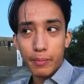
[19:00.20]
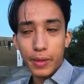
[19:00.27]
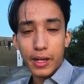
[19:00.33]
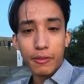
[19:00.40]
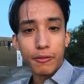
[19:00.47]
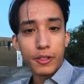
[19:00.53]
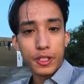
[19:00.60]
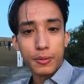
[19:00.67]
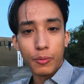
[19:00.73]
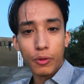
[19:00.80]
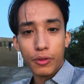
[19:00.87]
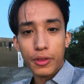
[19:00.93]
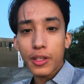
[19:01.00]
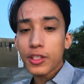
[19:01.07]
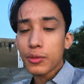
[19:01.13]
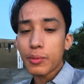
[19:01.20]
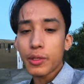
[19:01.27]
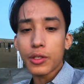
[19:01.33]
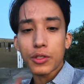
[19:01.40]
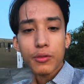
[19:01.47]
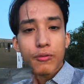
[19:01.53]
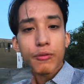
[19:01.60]
manifest more things
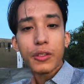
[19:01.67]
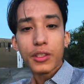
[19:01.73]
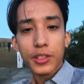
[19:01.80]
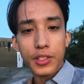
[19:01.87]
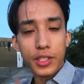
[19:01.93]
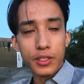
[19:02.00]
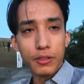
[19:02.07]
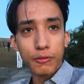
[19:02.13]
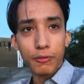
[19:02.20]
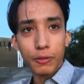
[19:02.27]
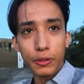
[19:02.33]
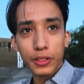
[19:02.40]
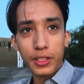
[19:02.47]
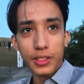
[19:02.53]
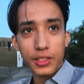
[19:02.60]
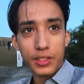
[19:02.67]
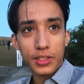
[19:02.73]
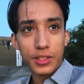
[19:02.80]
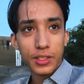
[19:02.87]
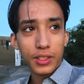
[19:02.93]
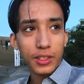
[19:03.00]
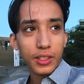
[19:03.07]
because you feel a sense of fullness,
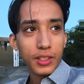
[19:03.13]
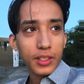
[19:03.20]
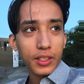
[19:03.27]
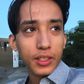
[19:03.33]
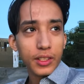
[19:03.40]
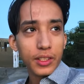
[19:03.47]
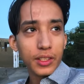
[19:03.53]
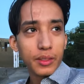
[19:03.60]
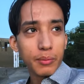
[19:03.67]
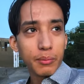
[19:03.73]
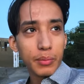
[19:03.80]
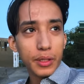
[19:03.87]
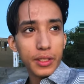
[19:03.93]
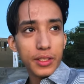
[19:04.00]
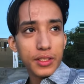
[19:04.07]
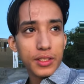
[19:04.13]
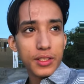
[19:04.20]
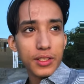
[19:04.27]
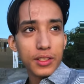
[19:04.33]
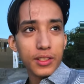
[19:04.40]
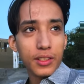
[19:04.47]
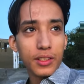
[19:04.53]
but
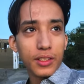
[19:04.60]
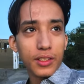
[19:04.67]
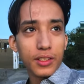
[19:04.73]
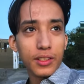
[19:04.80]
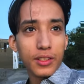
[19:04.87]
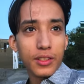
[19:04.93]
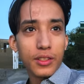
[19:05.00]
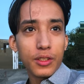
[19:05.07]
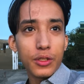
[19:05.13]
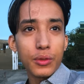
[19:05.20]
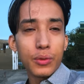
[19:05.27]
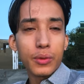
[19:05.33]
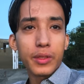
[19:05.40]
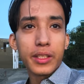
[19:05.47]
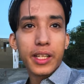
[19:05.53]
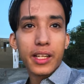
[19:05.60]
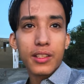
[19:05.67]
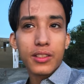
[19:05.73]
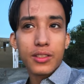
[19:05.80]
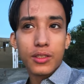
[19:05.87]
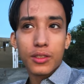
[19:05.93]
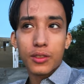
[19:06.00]
you get
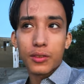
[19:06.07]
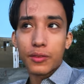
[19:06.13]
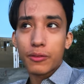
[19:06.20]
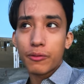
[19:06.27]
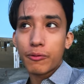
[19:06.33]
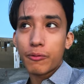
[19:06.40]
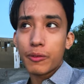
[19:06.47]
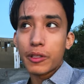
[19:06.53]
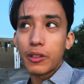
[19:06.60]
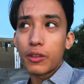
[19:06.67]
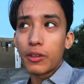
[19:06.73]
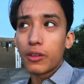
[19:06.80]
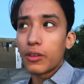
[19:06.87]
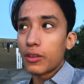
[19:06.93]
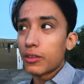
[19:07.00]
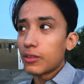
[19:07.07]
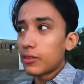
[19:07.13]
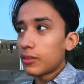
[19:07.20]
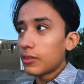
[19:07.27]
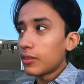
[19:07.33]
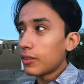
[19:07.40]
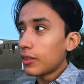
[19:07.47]
to feel
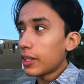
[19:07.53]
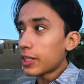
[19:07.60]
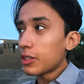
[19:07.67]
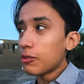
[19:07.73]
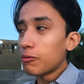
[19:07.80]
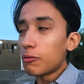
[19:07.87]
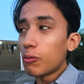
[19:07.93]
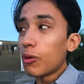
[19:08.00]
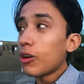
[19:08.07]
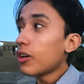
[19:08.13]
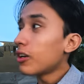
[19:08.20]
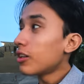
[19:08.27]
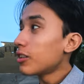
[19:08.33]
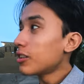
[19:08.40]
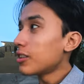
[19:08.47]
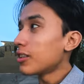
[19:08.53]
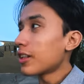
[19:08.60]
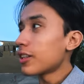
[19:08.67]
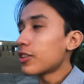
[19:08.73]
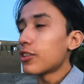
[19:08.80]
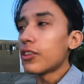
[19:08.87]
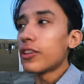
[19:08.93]
like you've won and
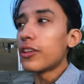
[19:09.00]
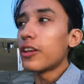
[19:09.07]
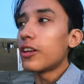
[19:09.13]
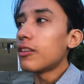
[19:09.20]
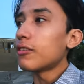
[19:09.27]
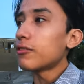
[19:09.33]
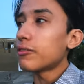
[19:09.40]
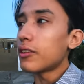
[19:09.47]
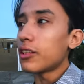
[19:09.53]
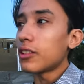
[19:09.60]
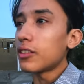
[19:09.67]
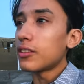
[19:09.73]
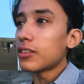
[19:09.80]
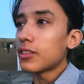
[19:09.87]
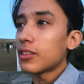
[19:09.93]
like you're enough and